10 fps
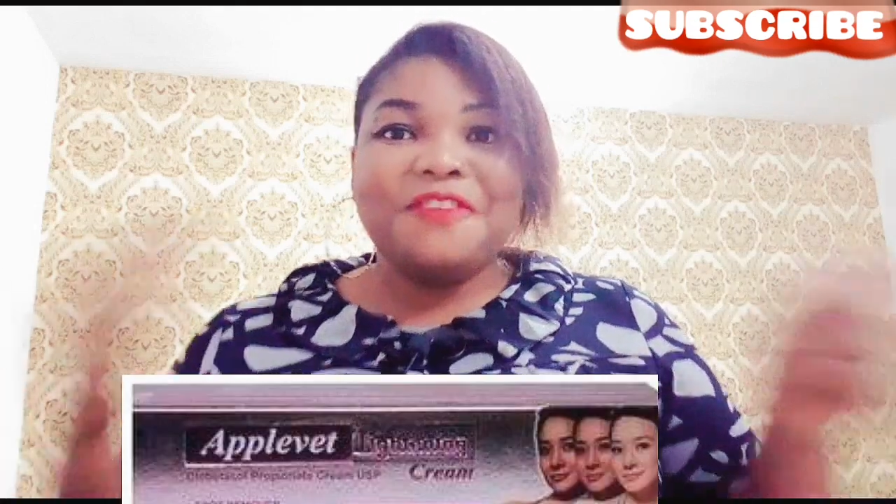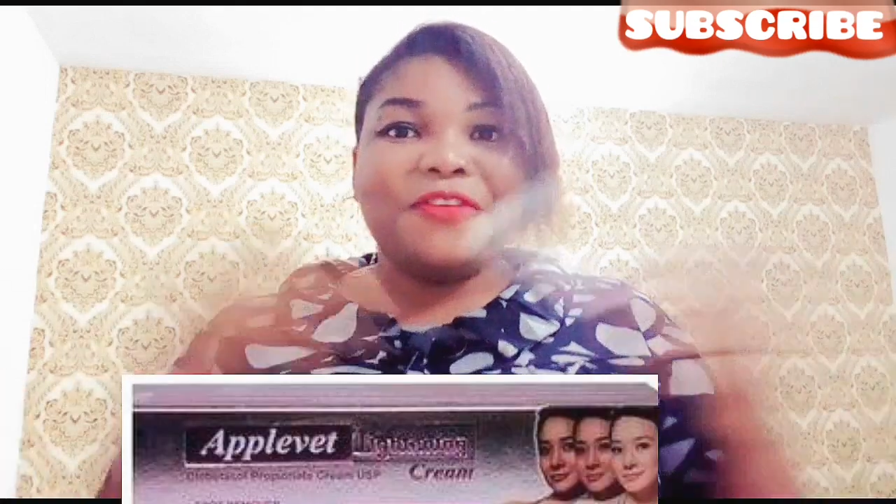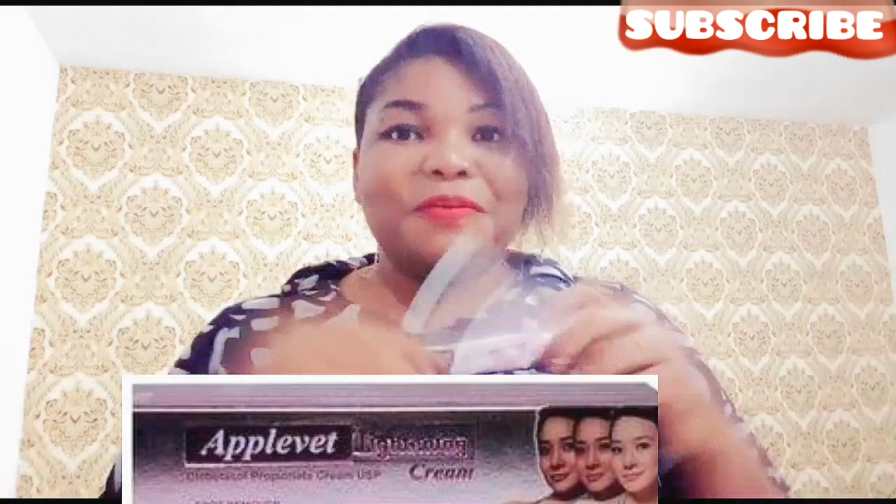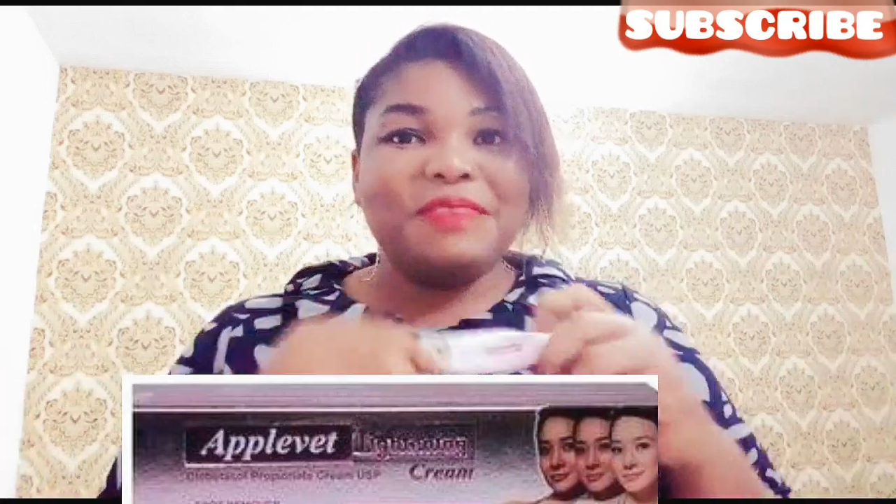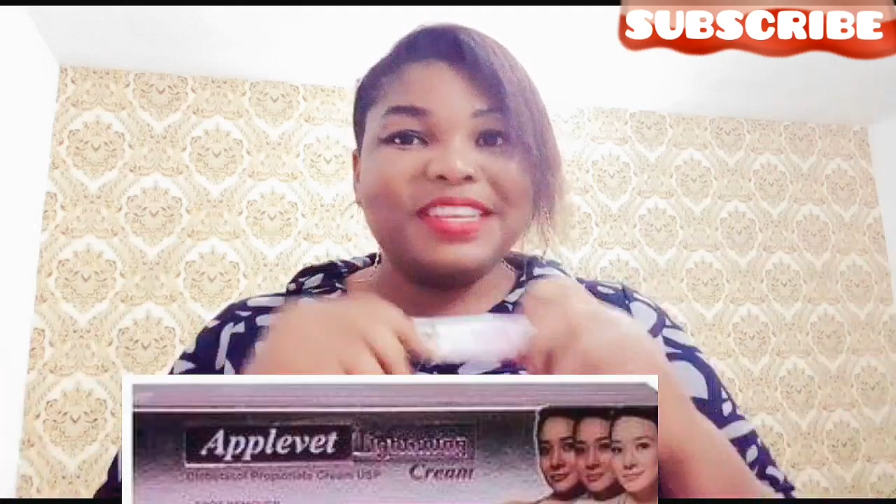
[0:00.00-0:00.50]

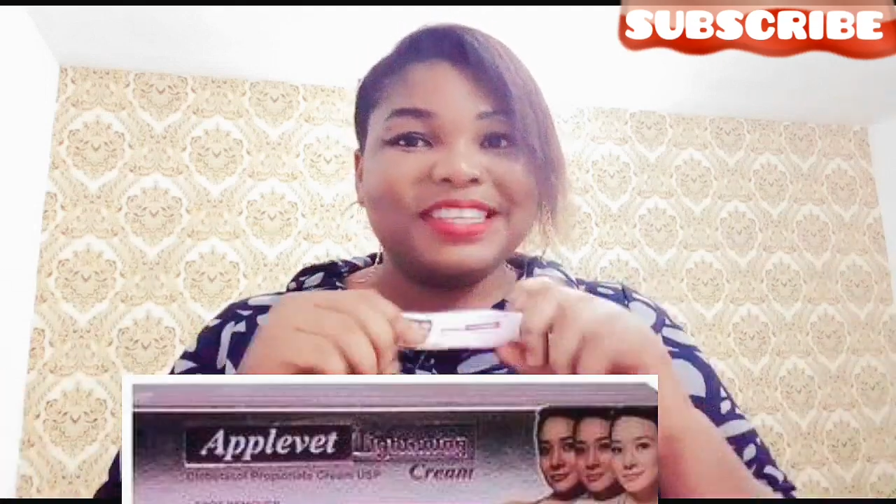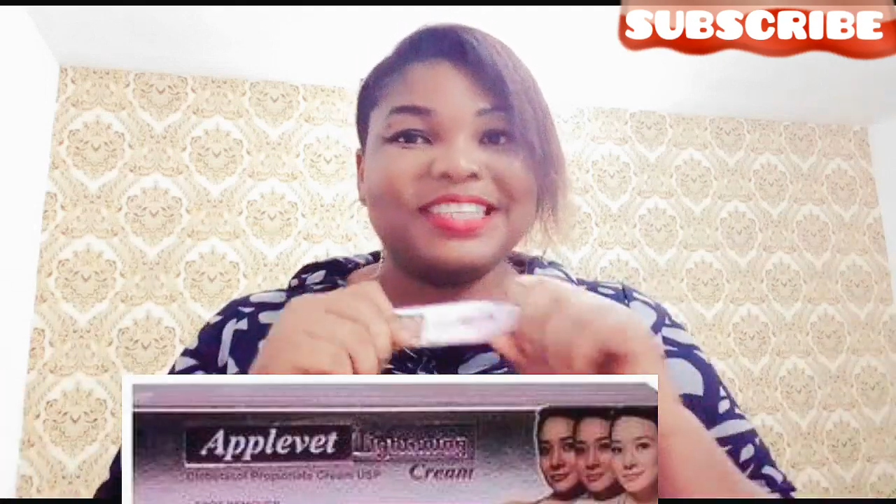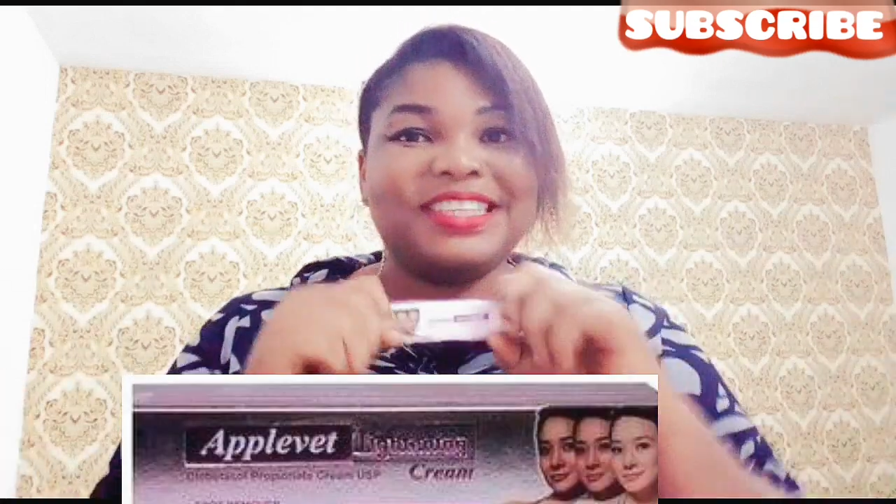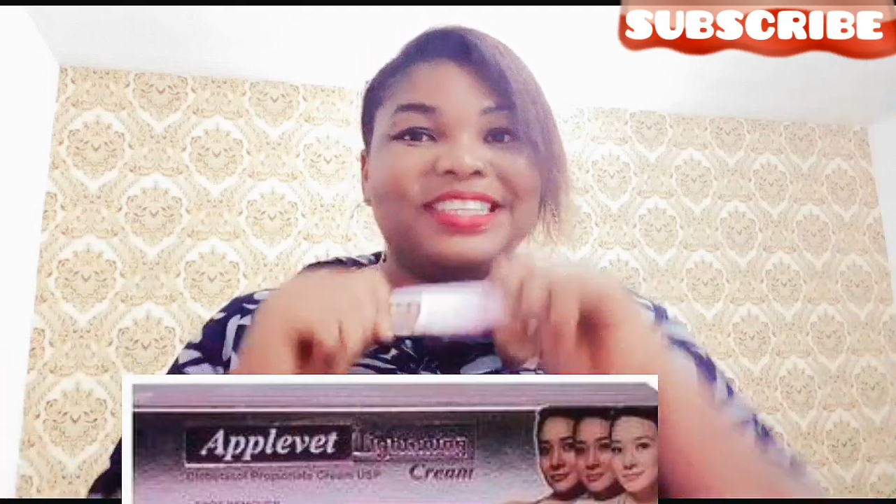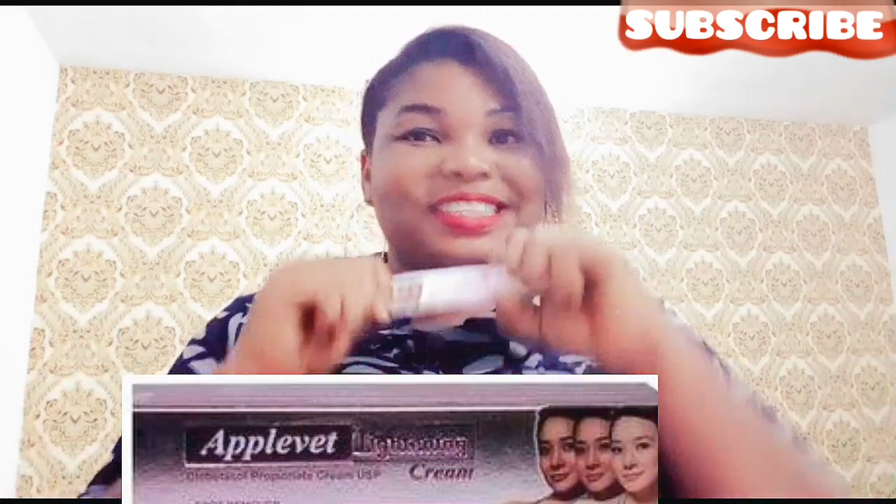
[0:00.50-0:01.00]
for me
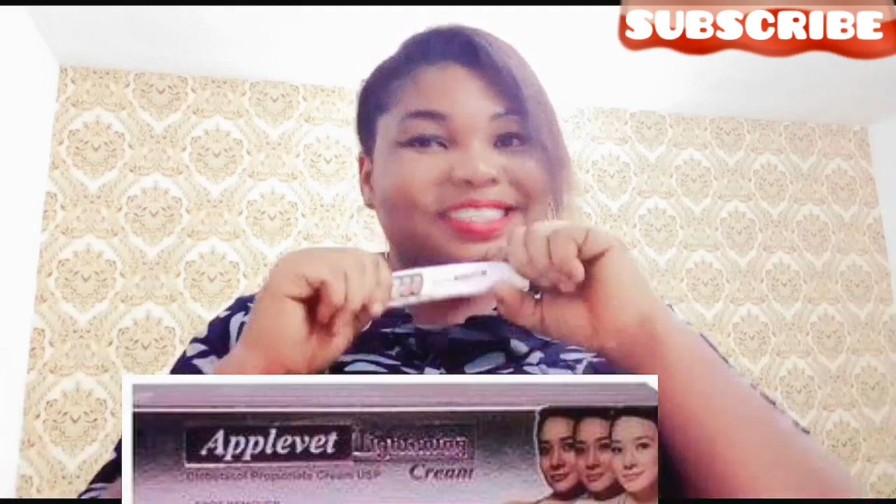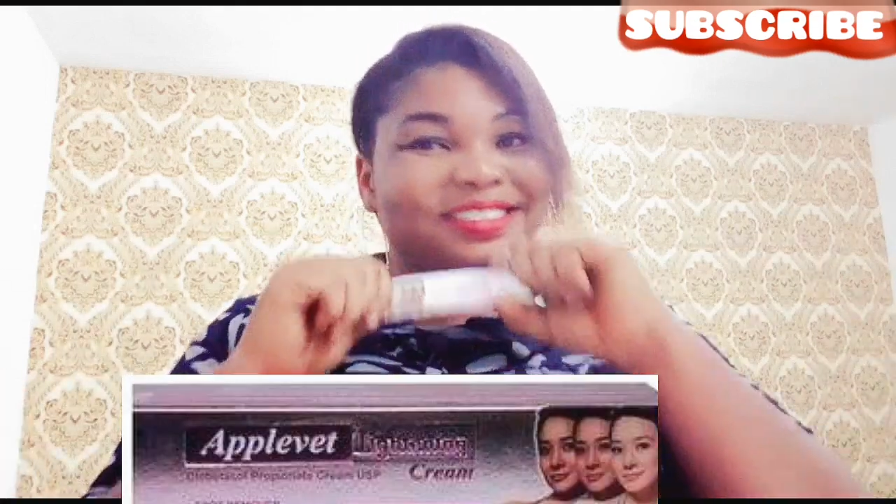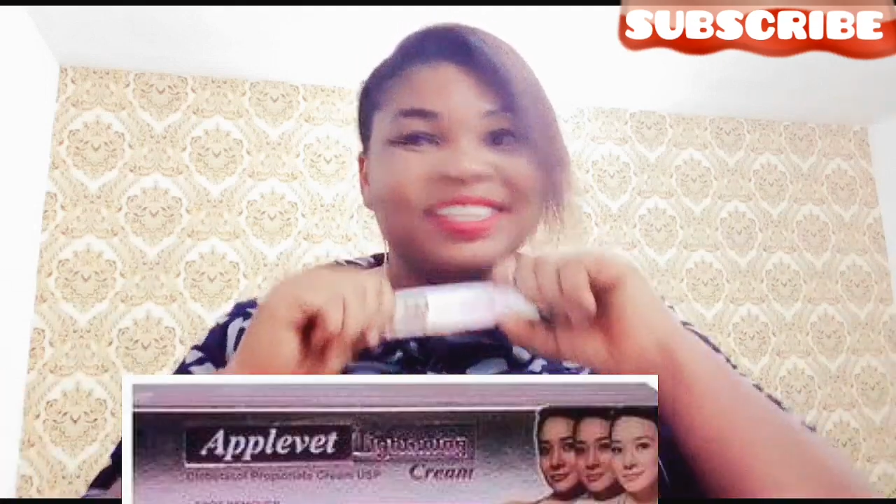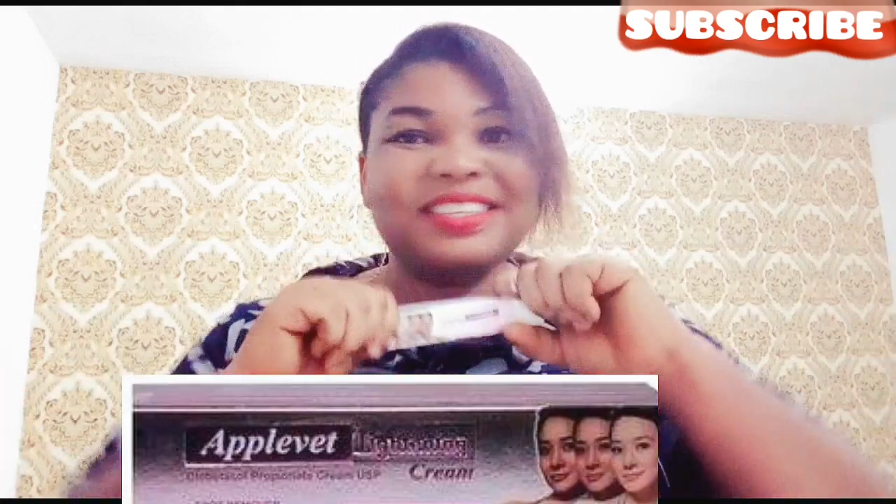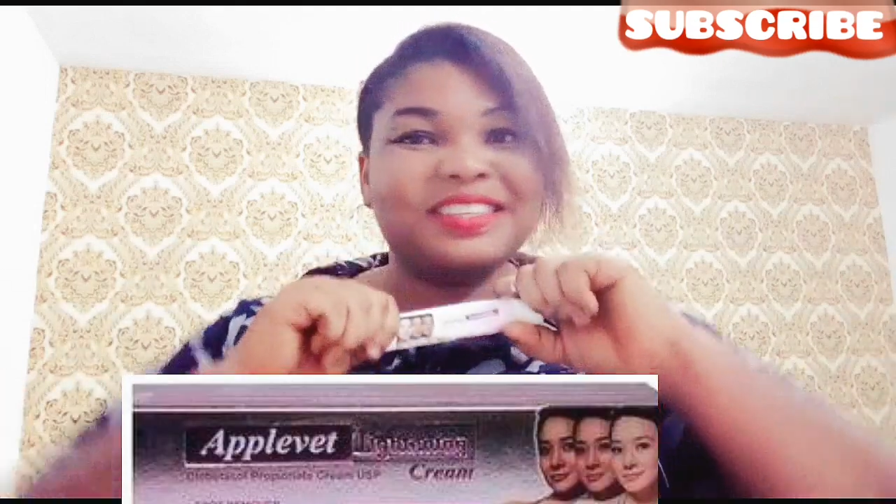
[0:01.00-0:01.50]
this
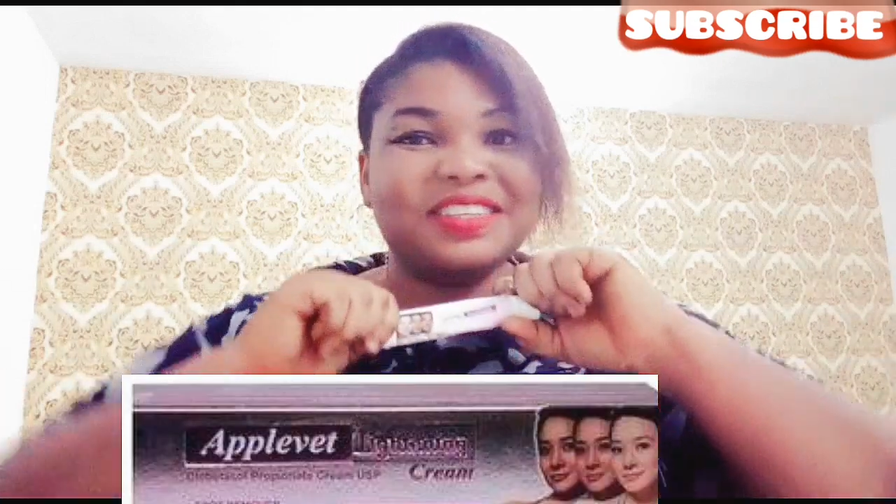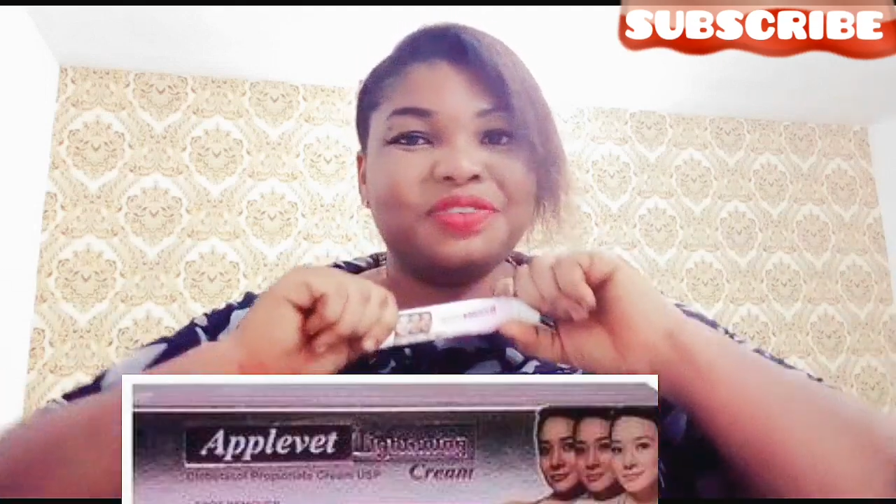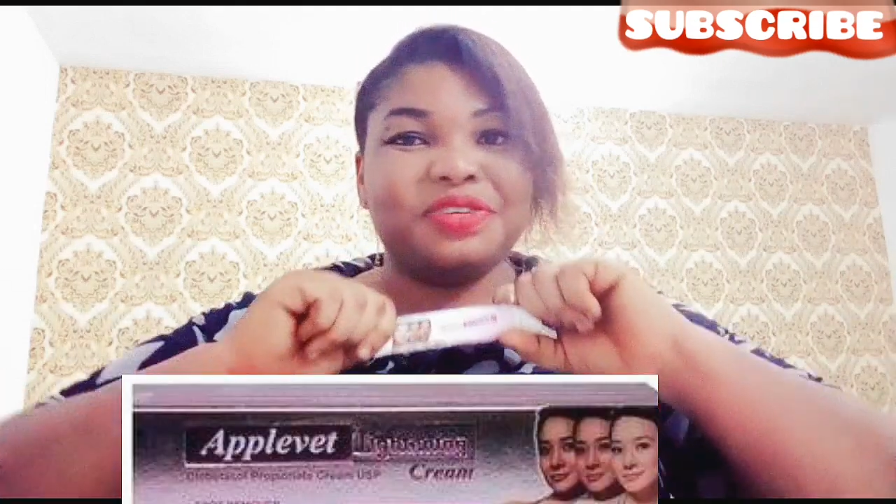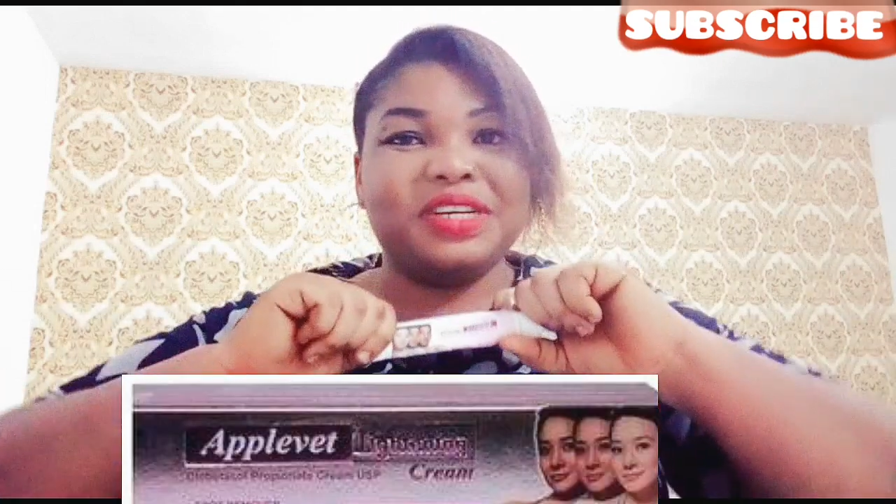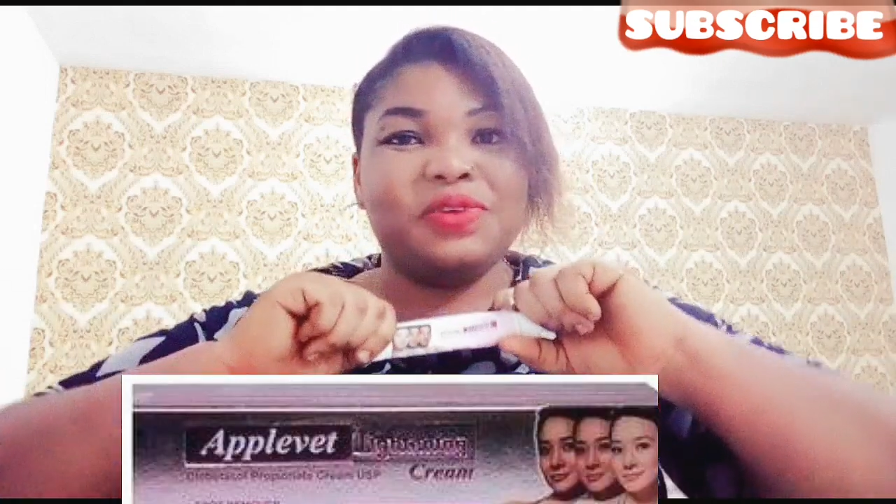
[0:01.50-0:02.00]

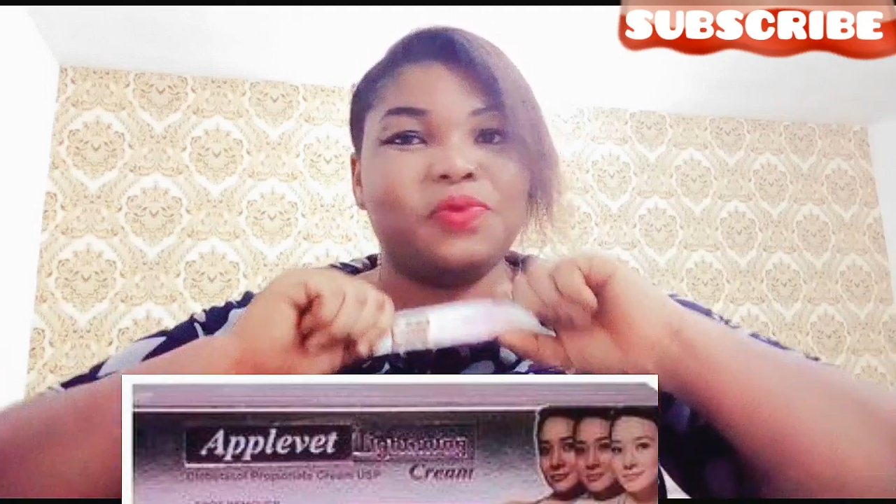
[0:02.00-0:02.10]
didn't really